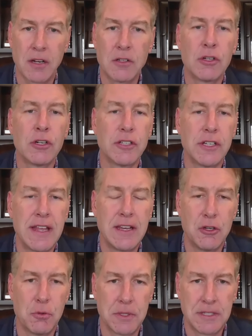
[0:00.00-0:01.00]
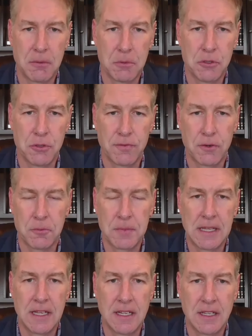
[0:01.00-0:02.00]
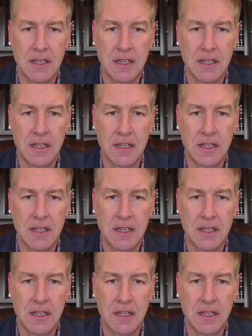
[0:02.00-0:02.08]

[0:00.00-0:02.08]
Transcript: Clearly they knew what they were doing from the beginning.